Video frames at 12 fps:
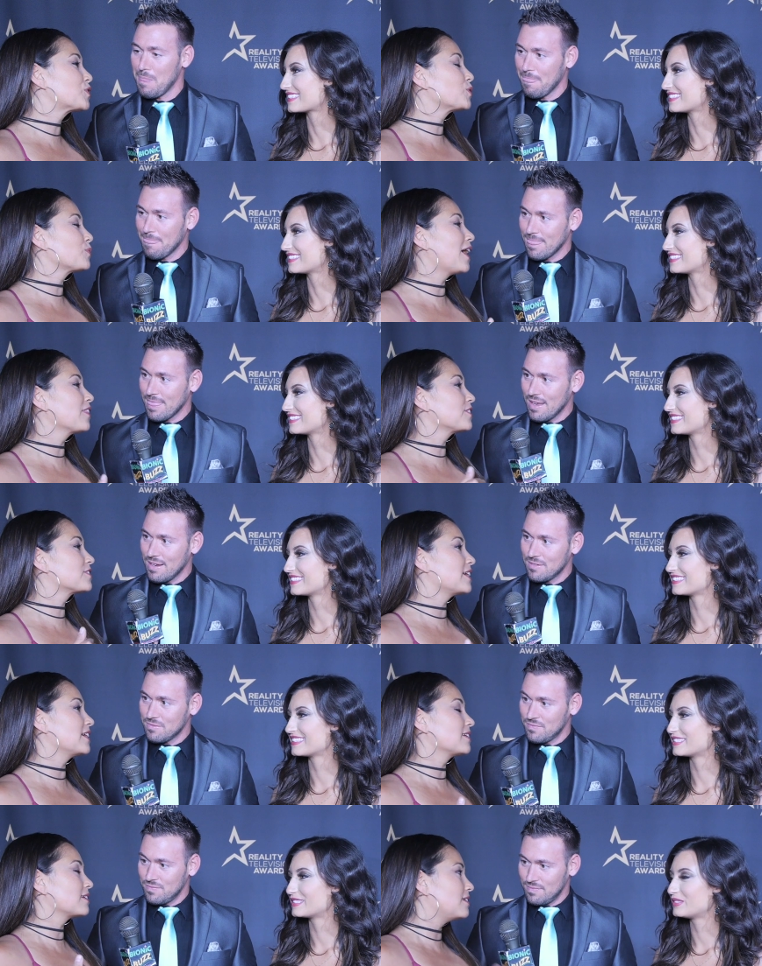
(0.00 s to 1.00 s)
Speaker 1: you rather
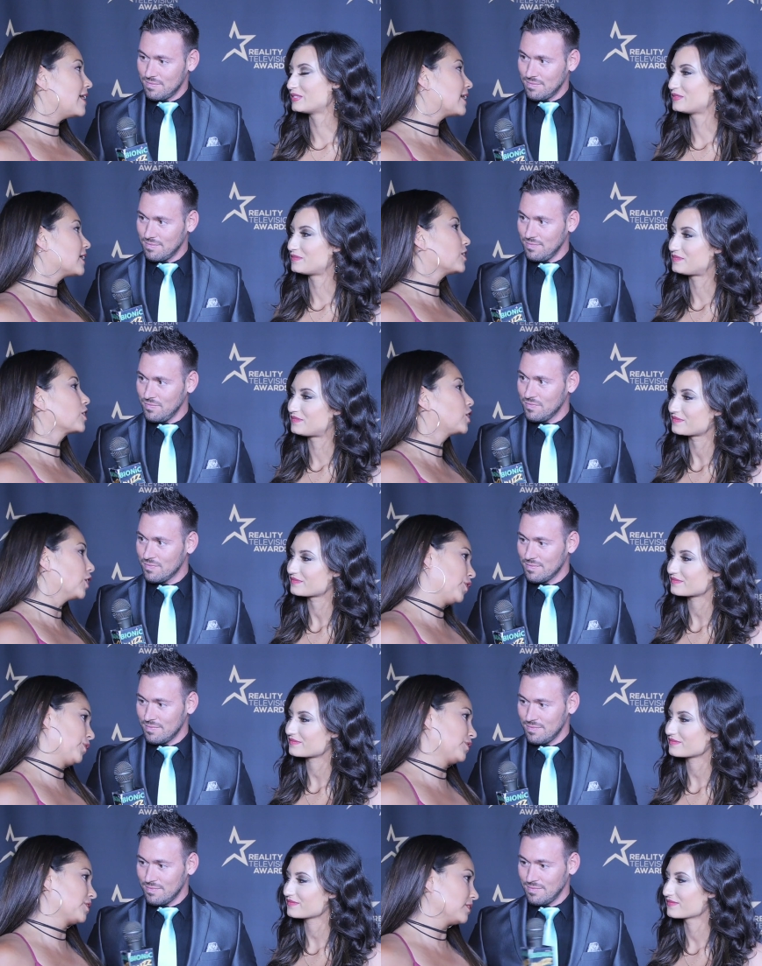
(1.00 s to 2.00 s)
date naked or
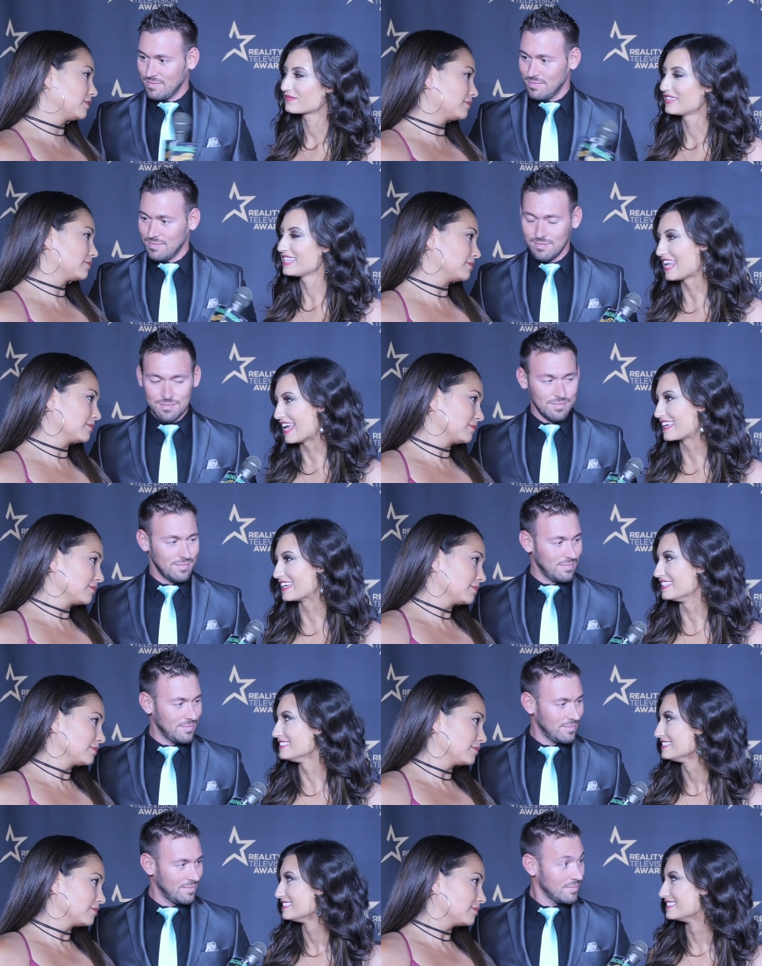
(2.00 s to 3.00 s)
clothed?
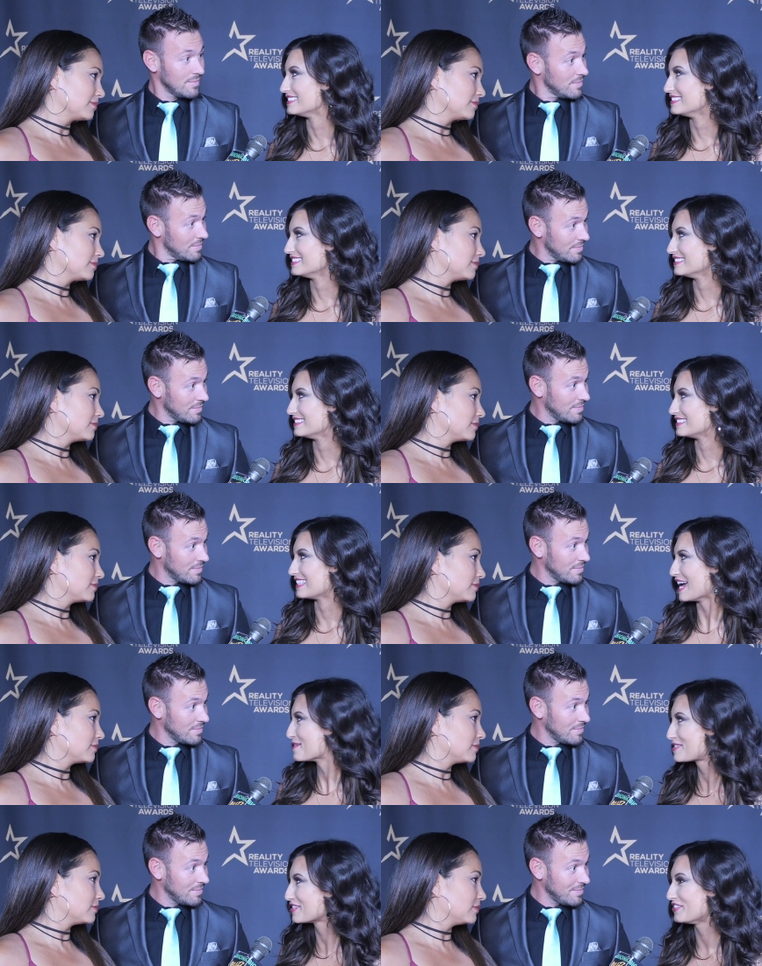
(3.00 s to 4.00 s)
Naked.
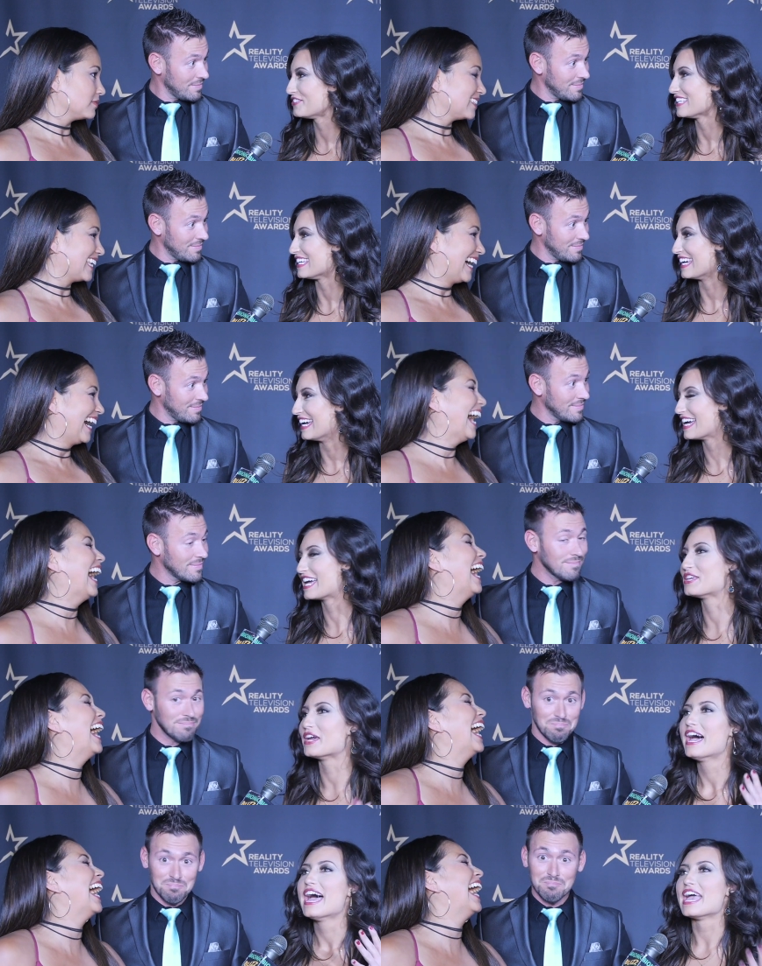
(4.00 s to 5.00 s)
Absolutely.
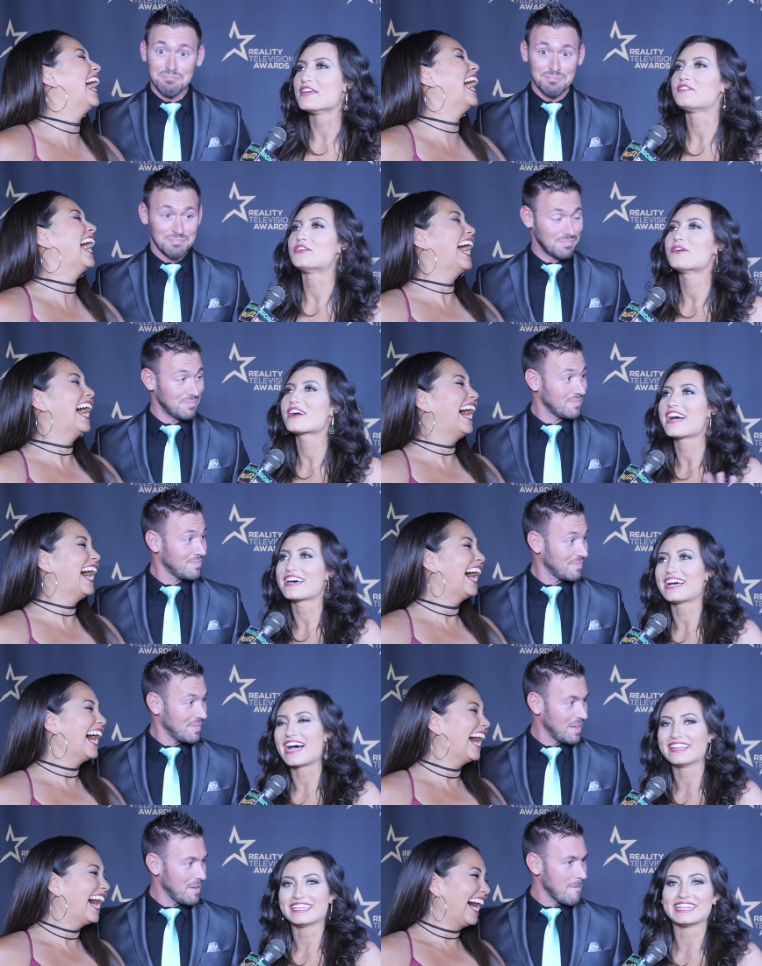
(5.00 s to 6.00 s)
If you are on an
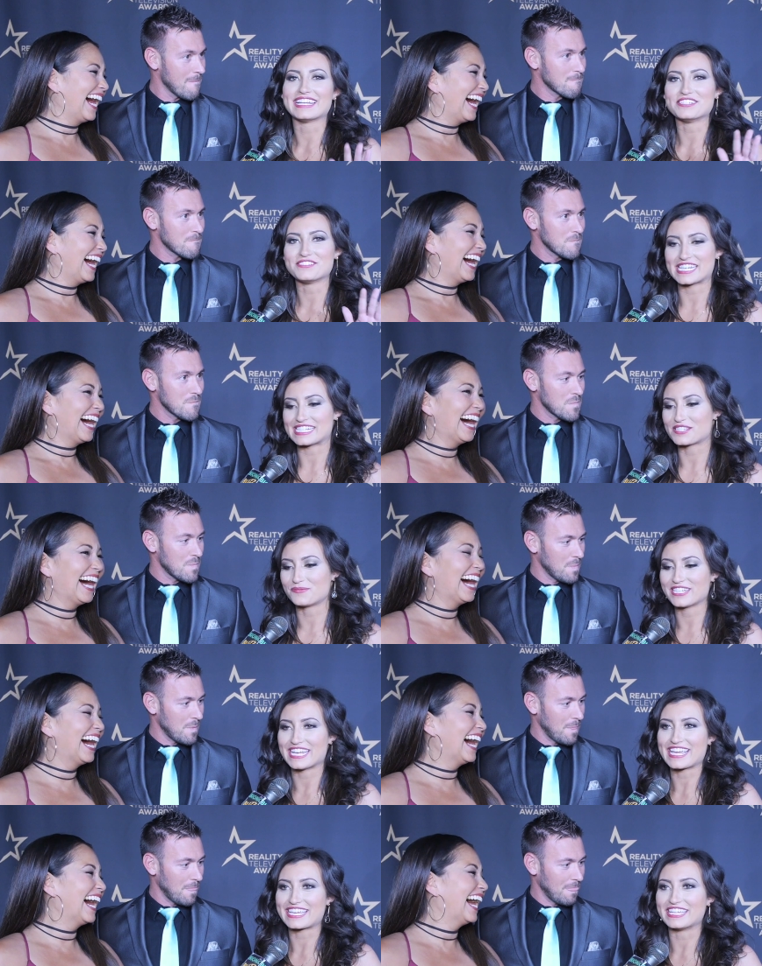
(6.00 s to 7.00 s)
island and you date
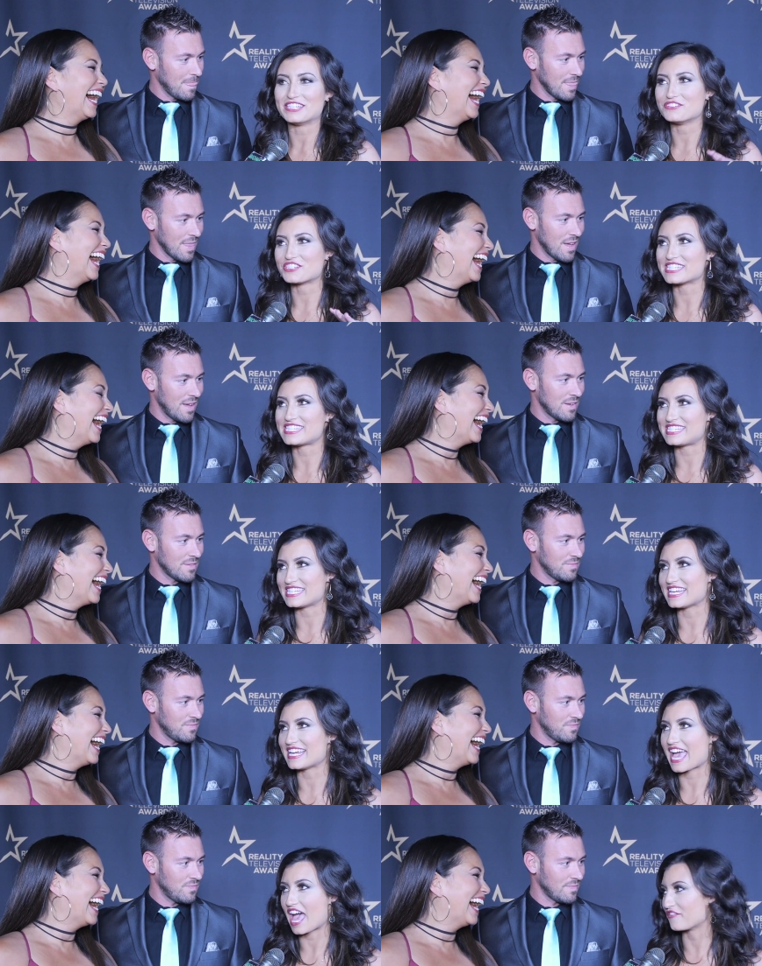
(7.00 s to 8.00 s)
someone naked, you just
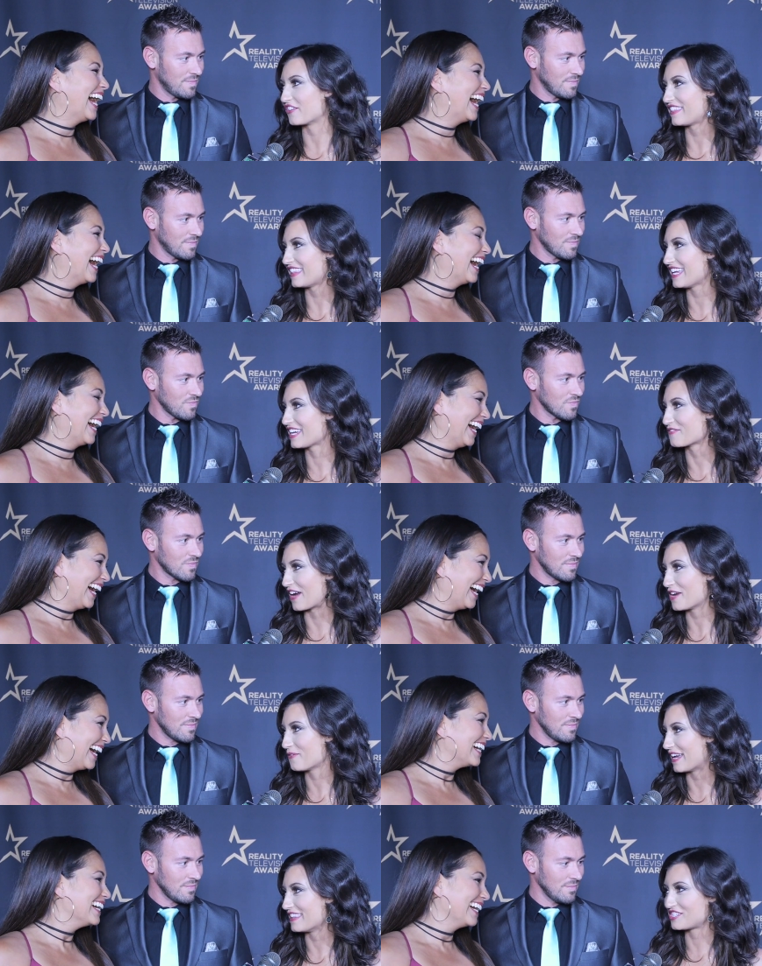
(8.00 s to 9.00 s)
see everything right
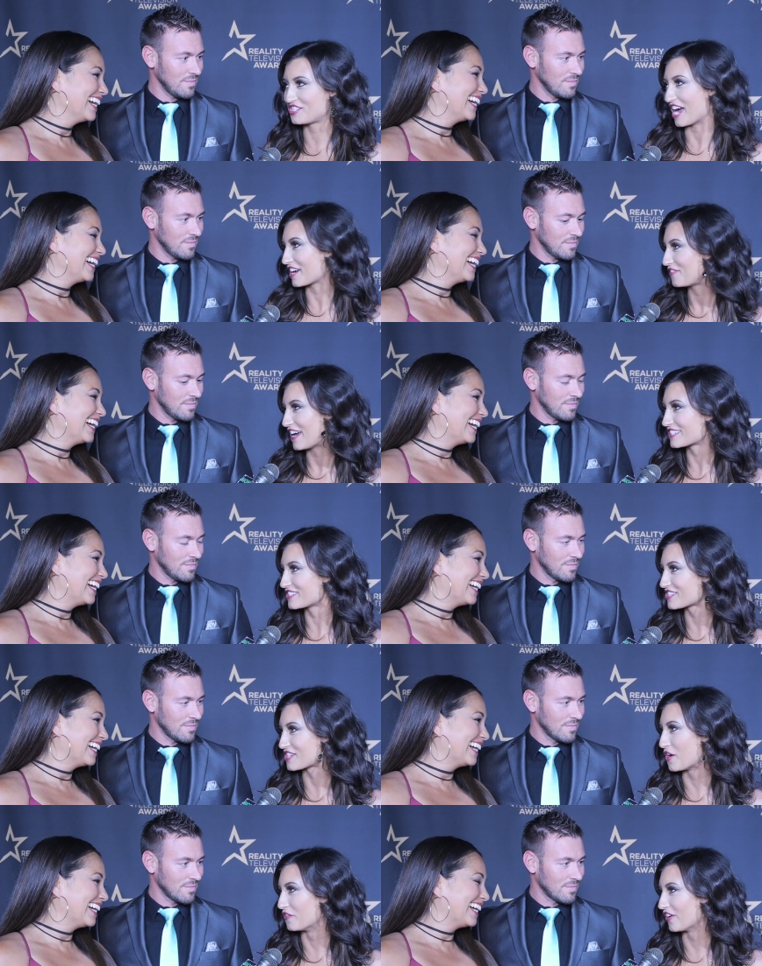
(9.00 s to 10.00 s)
away. The shock factor
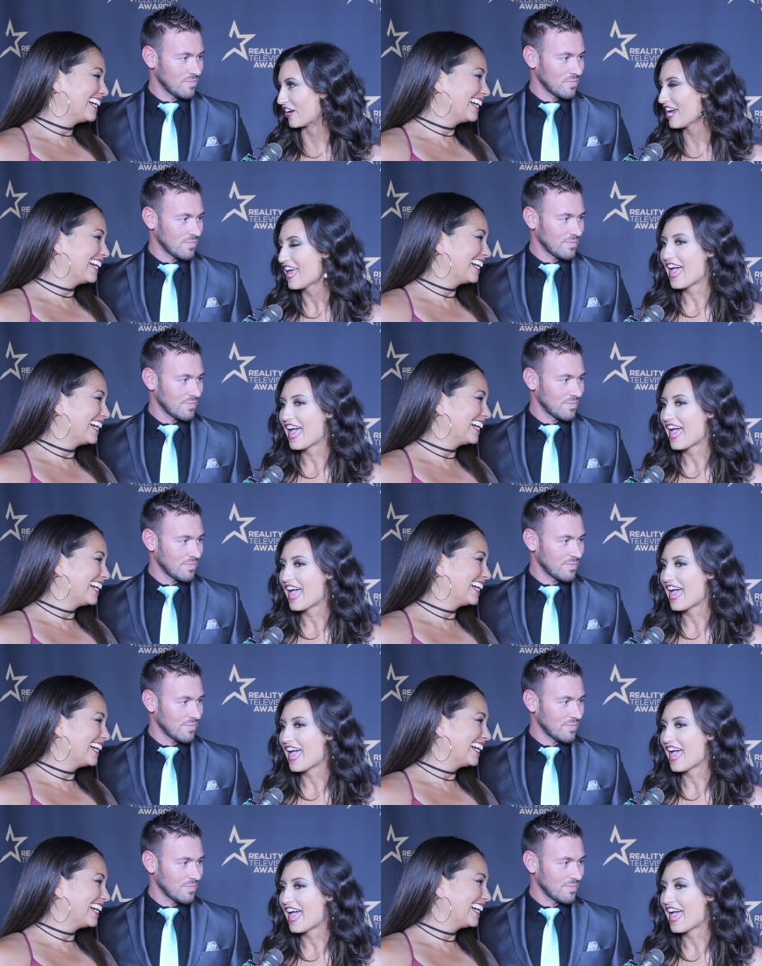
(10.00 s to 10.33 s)
is over,